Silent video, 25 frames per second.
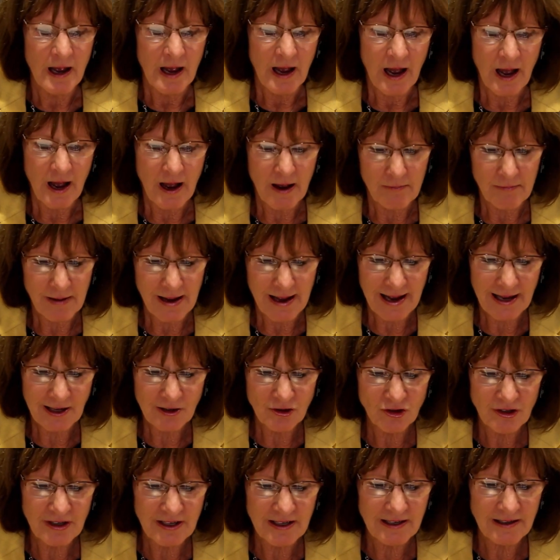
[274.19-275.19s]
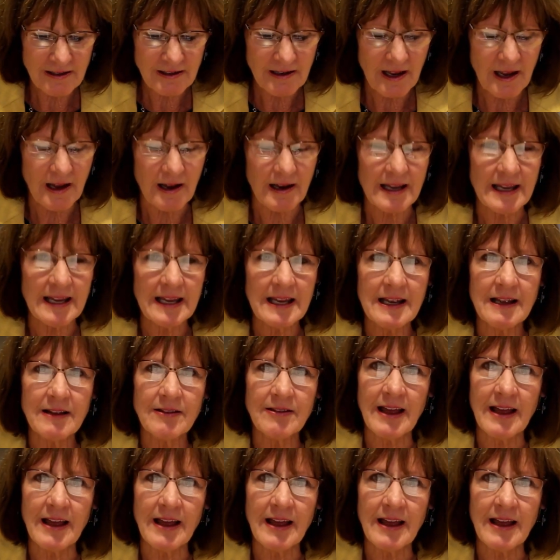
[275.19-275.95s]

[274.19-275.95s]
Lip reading: Hygiene, again,